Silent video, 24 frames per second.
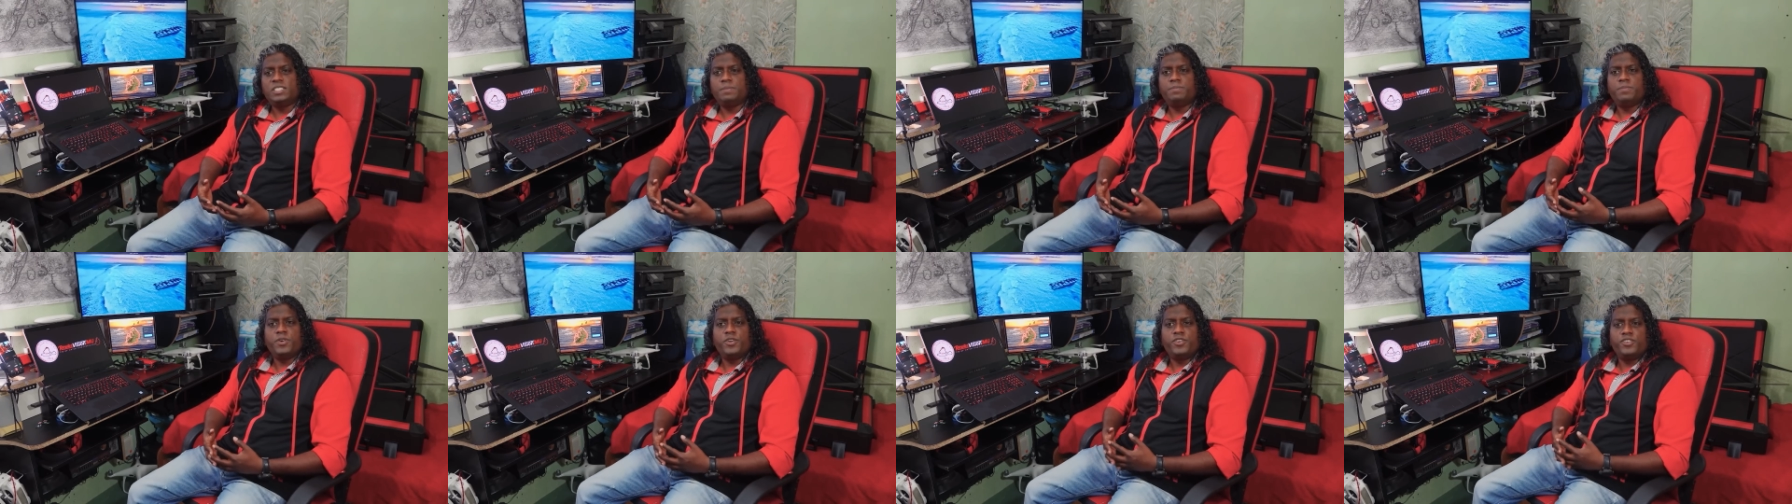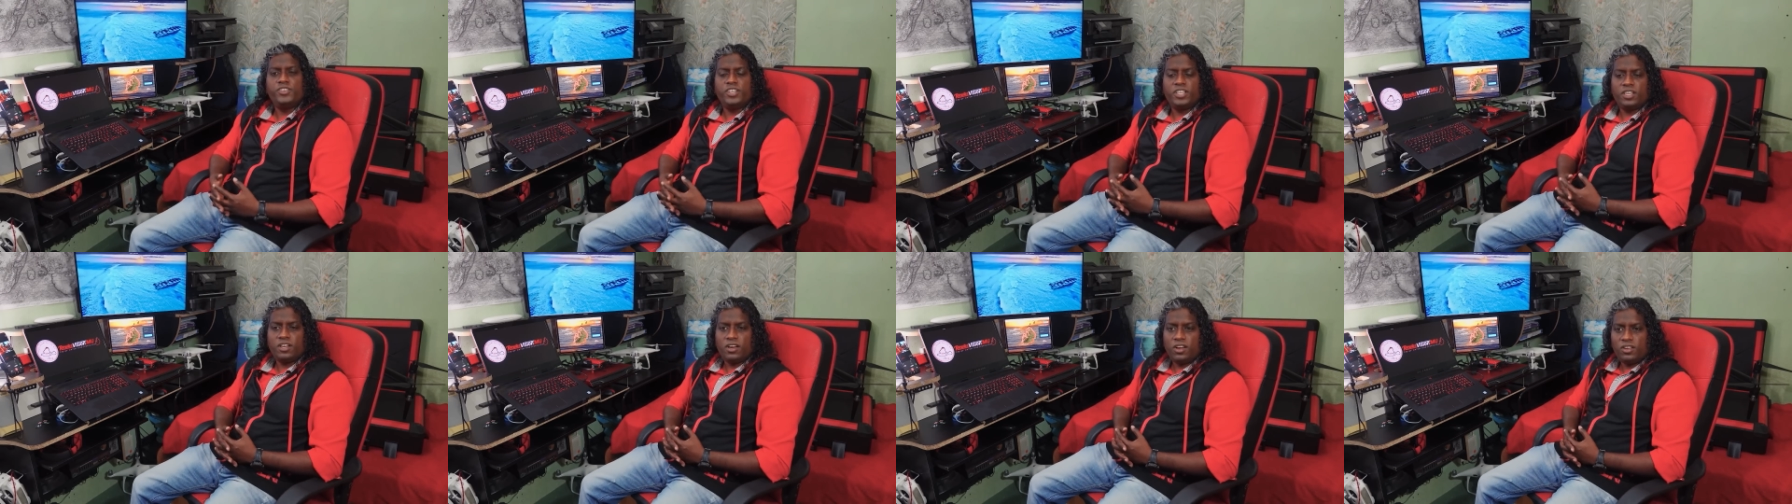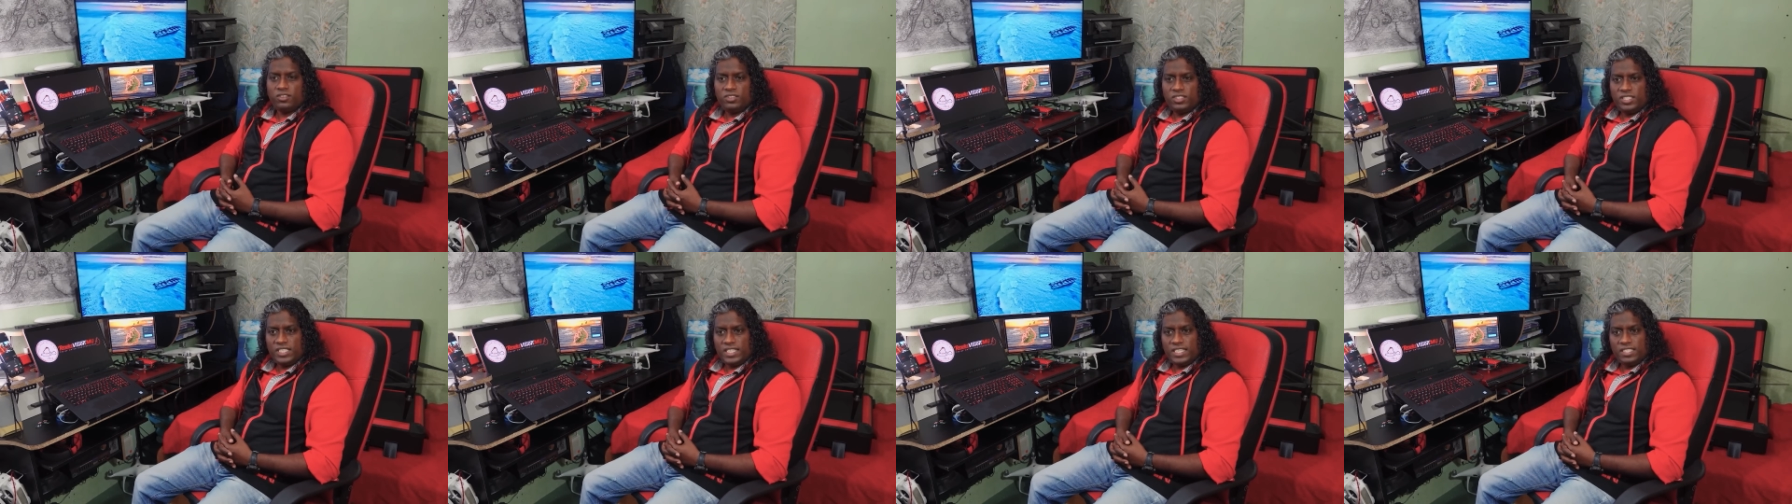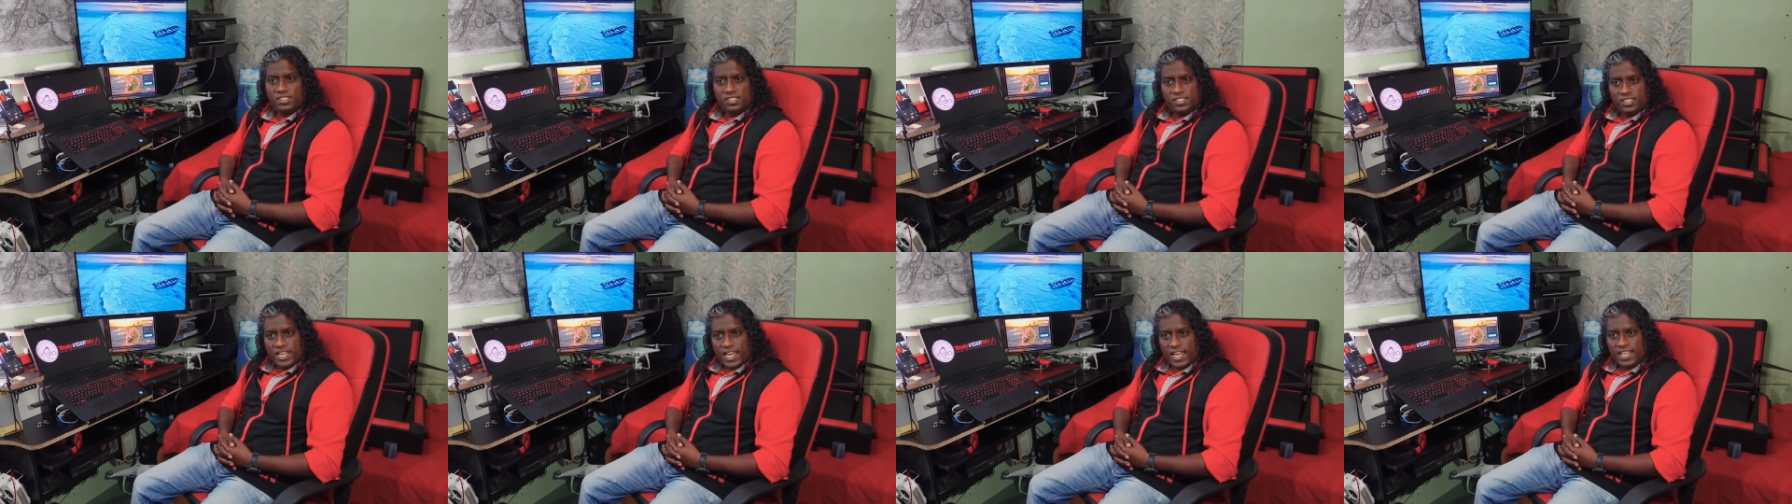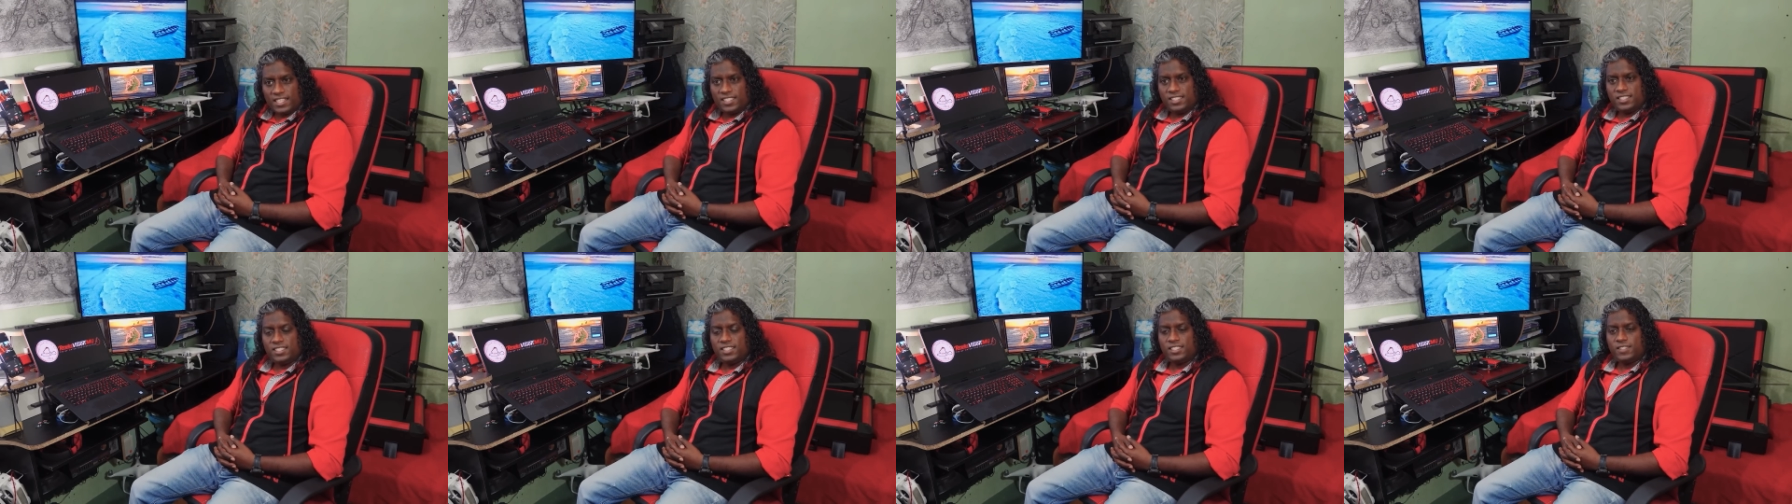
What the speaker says: emerging on the internet,